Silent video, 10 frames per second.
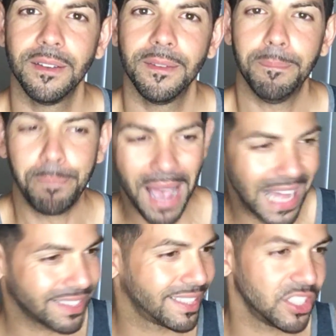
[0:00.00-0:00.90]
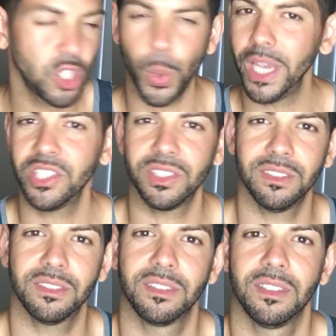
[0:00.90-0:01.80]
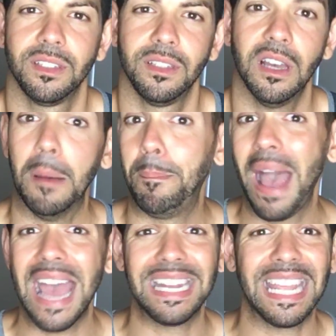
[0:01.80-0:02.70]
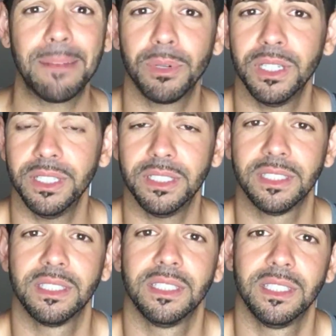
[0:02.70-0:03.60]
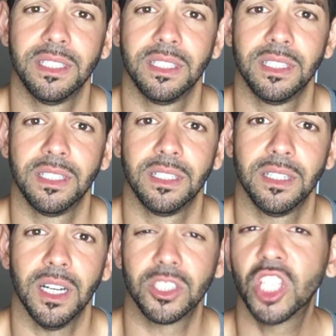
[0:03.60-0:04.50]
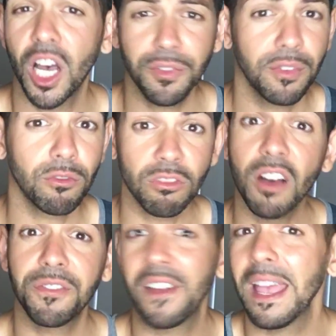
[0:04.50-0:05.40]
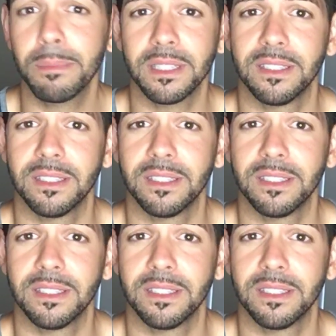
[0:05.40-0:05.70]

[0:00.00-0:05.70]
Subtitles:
bad situations, a bad neighborhood, a tough, rough family.